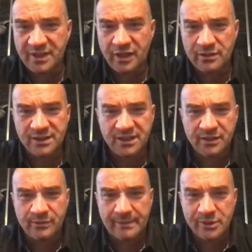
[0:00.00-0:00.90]
oh, this is a
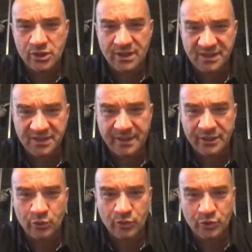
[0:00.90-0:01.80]
rubbish test, I
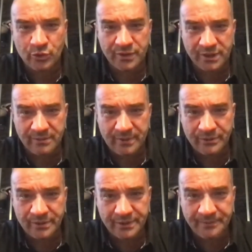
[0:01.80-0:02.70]
don't want to think about
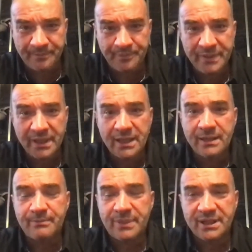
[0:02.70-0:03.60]
it.
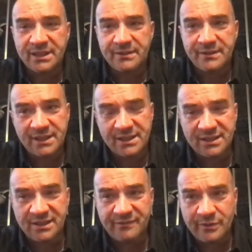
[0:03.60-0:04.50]
But I think it
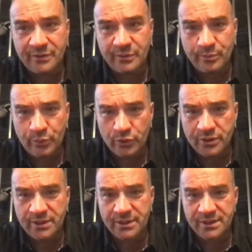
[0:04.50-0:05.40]
is very
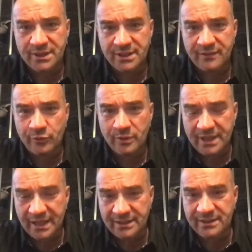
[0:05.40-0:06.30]
important that if you
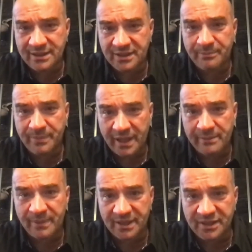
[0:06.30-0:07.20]
get this bad
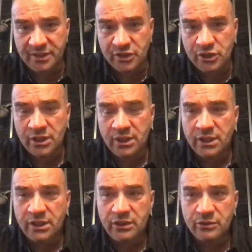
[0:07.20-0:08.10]
message,
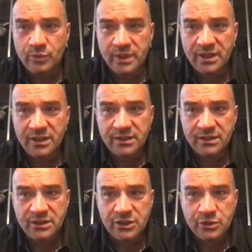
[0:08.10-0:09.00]
you really
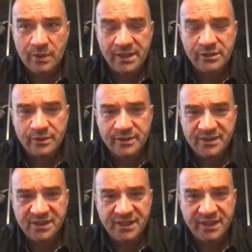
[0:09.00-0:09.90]
try to
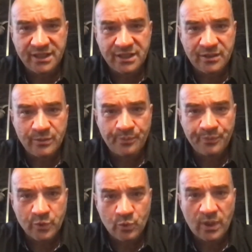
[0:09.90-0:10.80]
understand
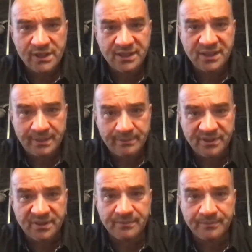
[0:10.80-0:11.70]
why this happens.